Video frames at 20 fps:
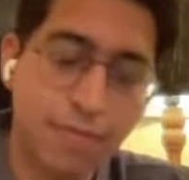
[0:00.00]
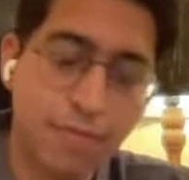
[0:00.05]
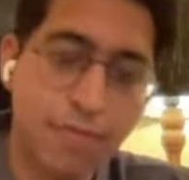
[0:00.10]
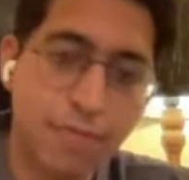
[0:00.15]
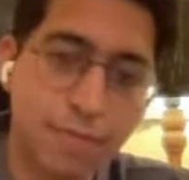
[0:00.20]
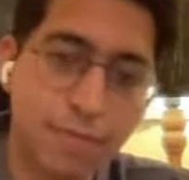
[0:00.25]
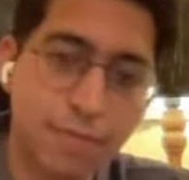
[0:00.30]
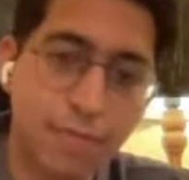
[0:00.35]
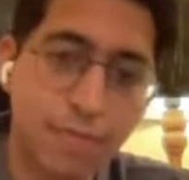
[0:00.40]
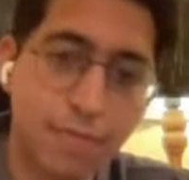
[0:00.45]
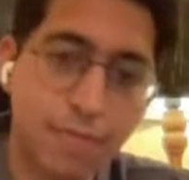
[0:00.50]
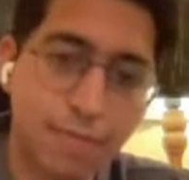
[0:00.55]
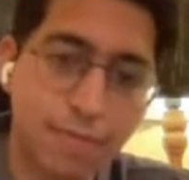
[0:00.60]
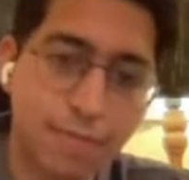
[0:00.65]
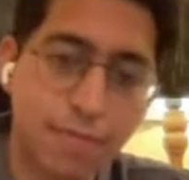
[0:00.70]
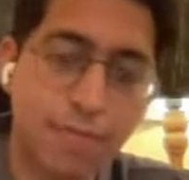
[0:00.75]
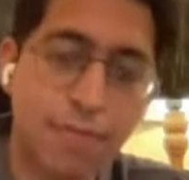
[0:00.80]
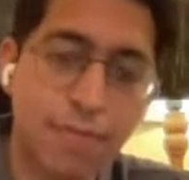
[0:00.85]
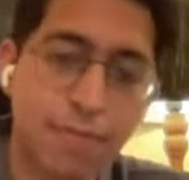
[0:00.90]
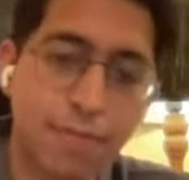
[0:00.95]

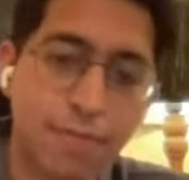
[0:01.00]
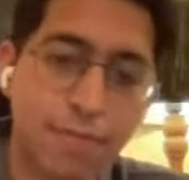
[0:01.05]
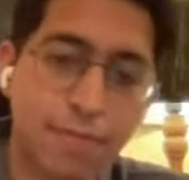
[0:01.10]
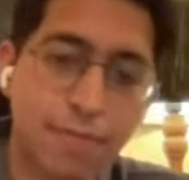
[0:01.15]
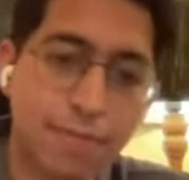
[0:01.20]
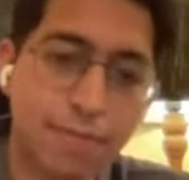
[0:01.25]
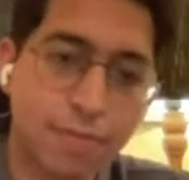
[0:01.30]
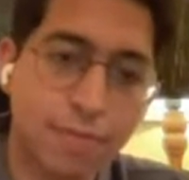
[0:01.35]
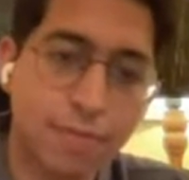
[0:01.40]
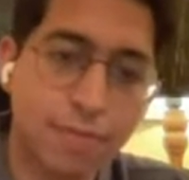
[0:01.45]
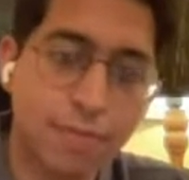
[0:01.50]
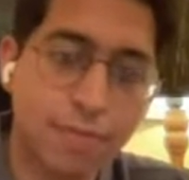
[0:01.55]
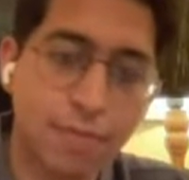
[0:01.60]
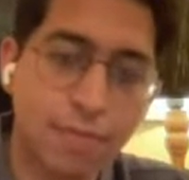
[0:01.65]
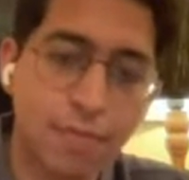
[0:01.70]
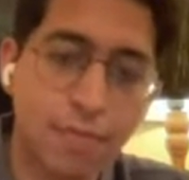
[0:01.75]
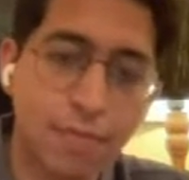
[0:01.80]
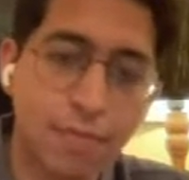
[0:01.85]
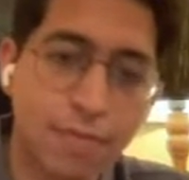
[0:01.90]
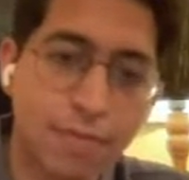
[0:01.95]

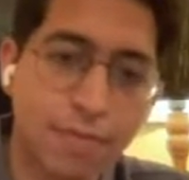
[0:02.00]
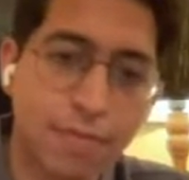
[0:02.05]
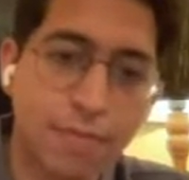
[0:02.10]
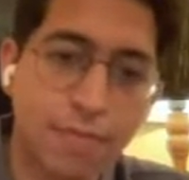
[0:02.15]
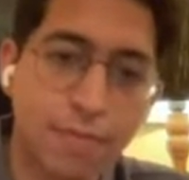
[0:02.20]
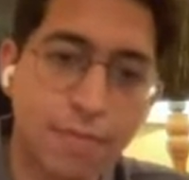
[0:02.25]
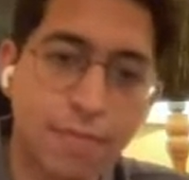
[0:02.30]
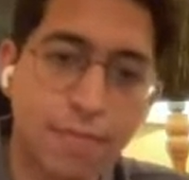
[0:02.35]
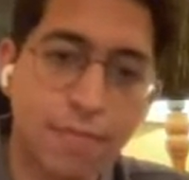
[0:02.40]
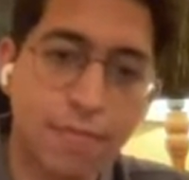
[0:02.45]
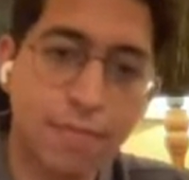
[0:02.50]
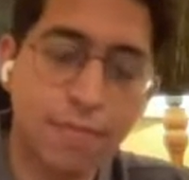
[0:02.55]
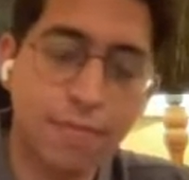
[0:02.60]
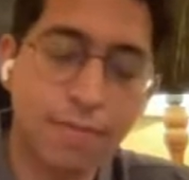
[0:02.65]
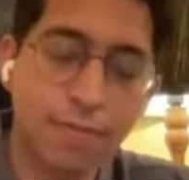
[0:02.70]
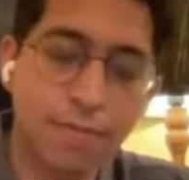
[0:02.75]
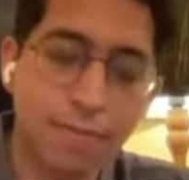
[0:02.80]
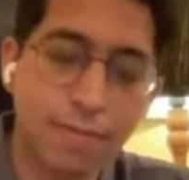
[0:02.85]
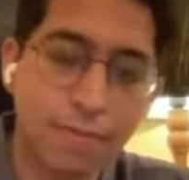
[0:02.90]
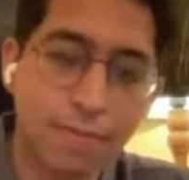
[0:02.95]

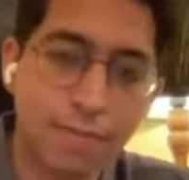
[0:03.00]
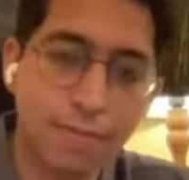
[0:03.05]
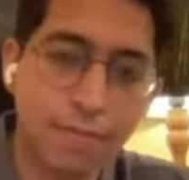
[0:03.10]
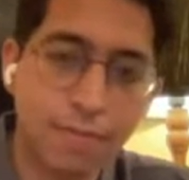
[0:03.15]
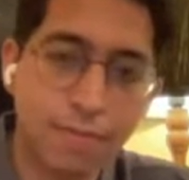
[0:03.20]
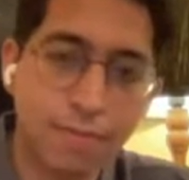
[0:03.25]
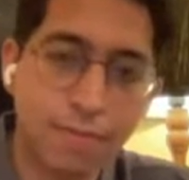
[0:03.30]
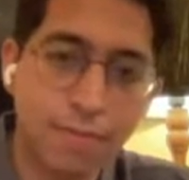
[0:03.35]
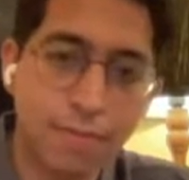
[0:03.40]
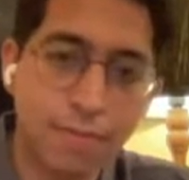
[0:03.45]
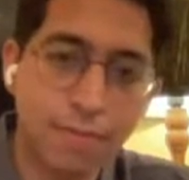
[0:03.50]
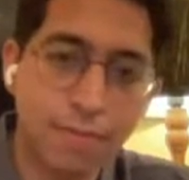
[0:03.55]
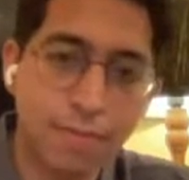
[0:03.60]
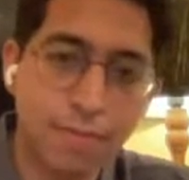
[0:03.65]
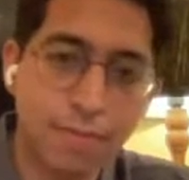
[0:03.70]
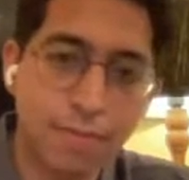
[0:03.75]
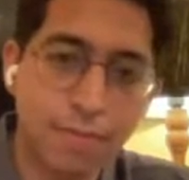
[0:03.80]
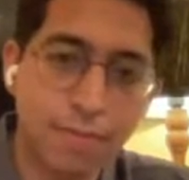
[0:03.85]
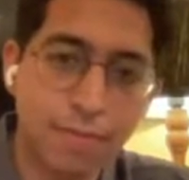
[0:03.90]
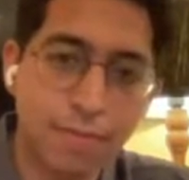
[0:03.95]

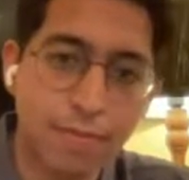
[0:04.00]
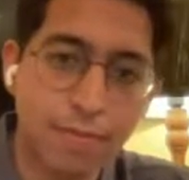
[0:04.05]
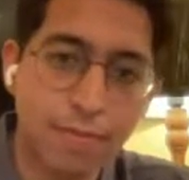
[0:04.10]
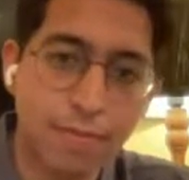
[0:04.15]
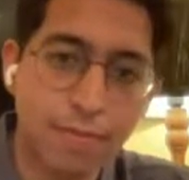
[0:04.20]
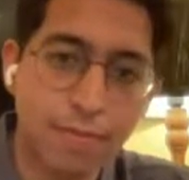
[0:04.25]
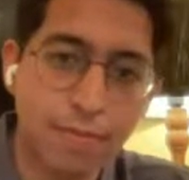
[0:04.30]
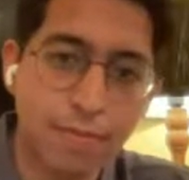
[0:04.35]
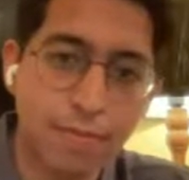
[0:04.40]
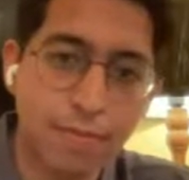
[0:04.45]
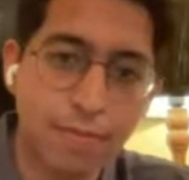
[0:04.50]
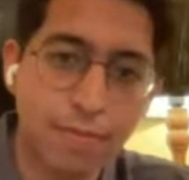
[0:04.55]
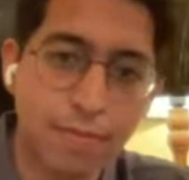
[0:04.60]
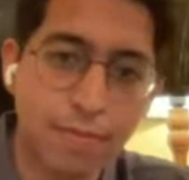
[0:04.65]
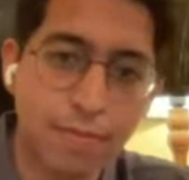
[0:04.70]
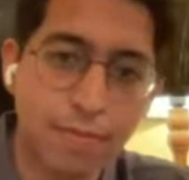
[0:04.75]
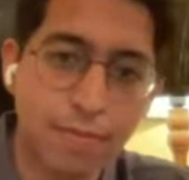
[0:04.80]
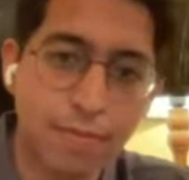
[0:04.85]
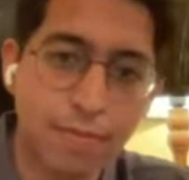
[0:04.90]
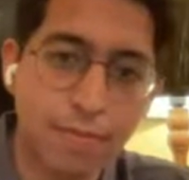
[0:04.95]

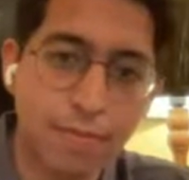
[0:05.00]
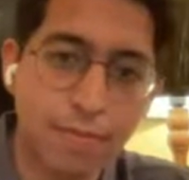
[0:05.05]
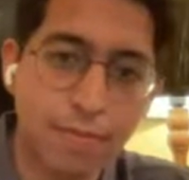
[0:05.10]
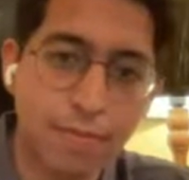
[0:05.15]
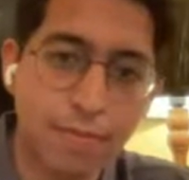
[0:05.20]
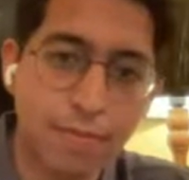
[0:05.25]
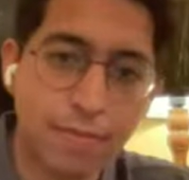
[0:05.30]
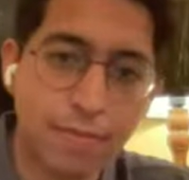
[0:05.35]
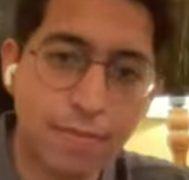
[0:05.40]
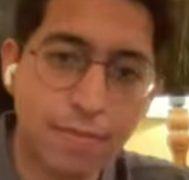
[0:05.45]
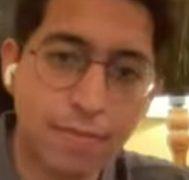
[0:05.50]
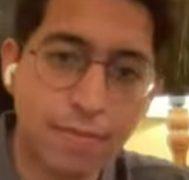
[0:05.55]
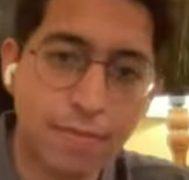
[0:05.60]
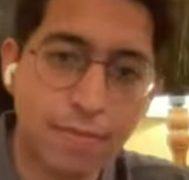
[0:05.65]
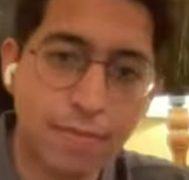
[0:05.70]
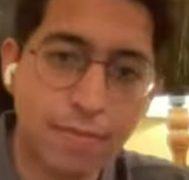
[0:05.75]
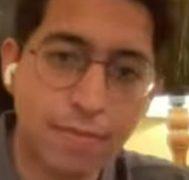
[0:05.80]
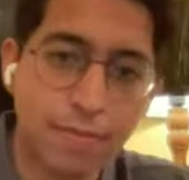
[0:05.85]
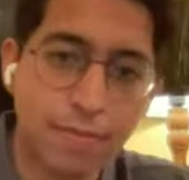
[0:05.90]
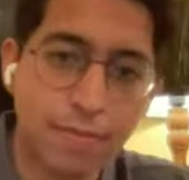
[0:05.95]

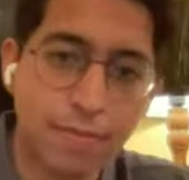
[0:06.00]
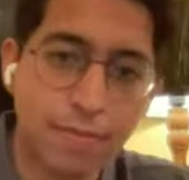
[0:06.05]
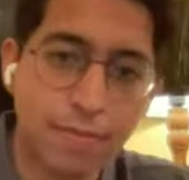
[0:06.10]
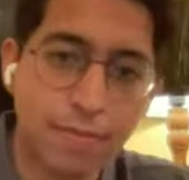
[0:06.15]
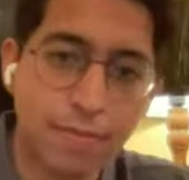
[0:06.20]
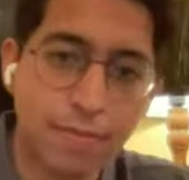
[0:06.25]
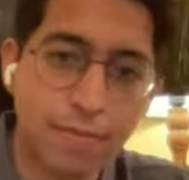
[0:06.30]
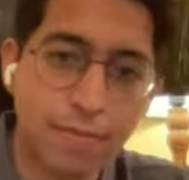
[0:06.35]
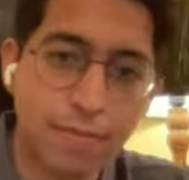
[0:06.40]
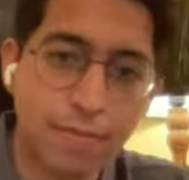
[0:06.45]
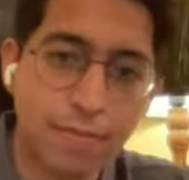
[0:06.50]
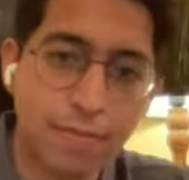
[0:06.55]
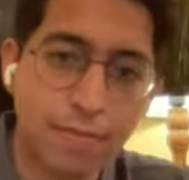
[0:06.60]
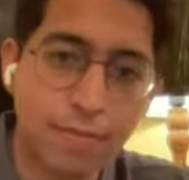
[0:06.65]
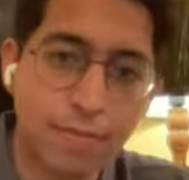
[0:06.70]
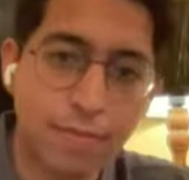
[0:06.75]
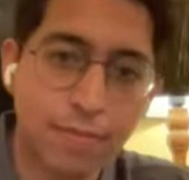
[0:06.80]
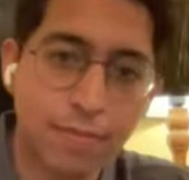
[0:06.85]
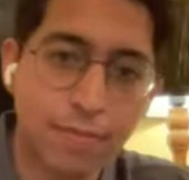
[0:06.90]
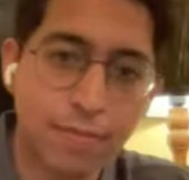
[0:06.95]

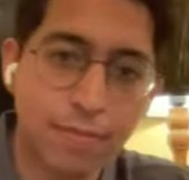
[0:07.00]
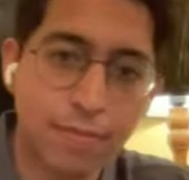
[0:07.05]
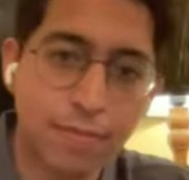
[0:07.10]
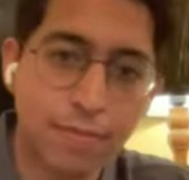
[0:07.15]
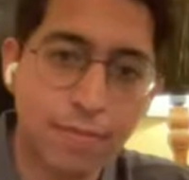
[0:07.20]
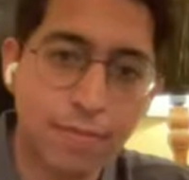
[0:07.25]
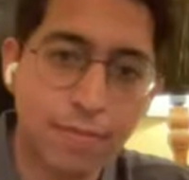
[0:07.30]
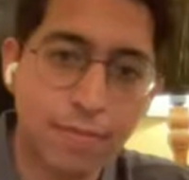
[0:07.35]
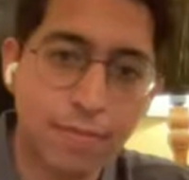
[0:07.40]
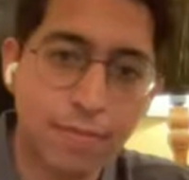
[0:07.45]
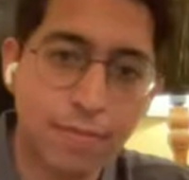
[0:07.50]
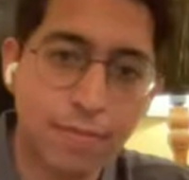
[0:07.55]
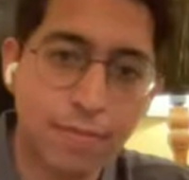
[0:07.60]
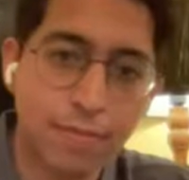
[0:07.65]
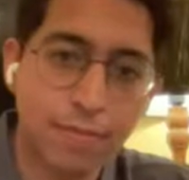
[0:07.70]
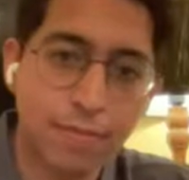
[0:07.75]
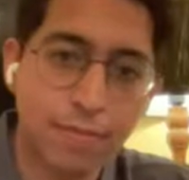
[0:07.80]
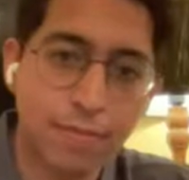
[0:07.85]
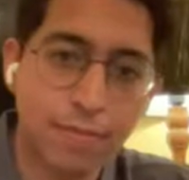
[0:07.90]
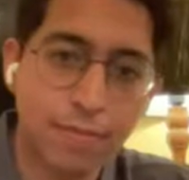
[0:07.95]
The person shown says nothing.